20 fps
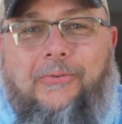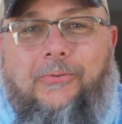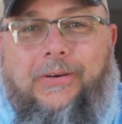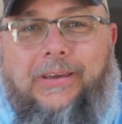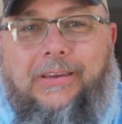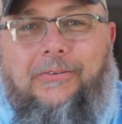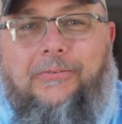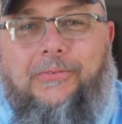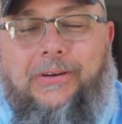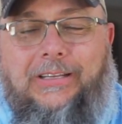
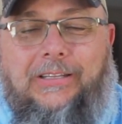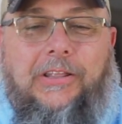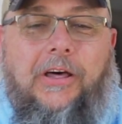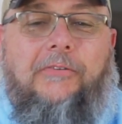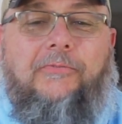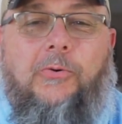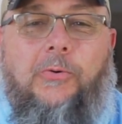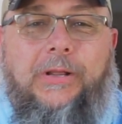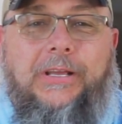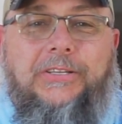We
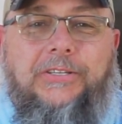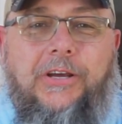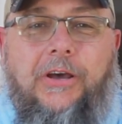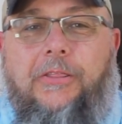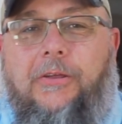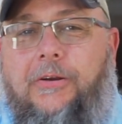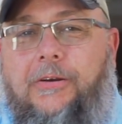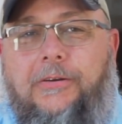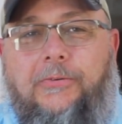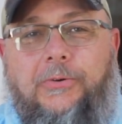love on each
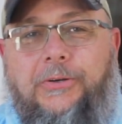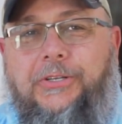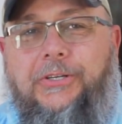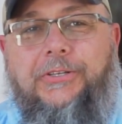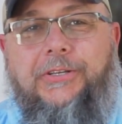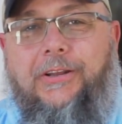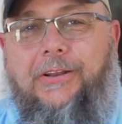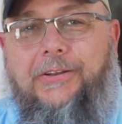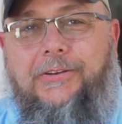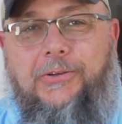other, and we're
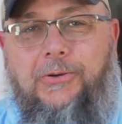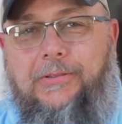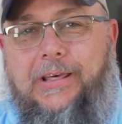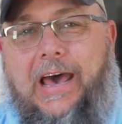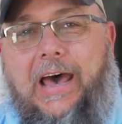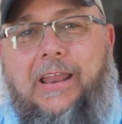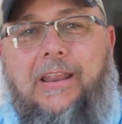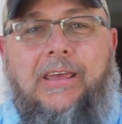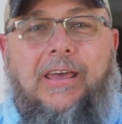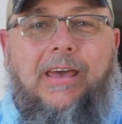just going to do
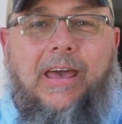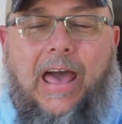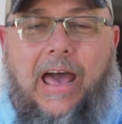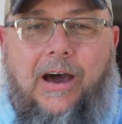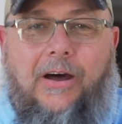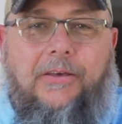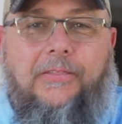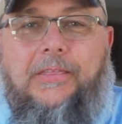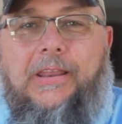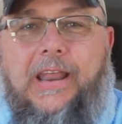that
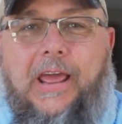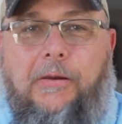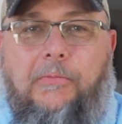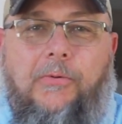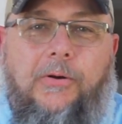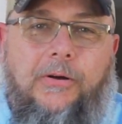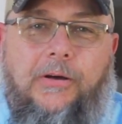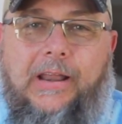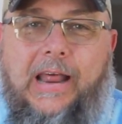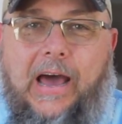out in the
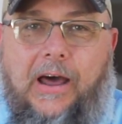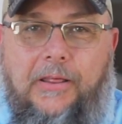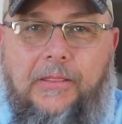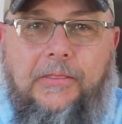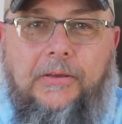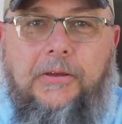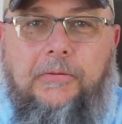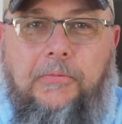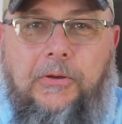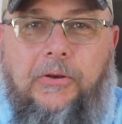neighborhood, out in
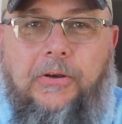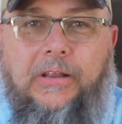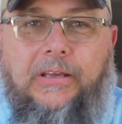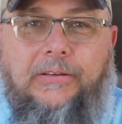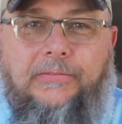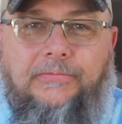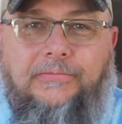the community.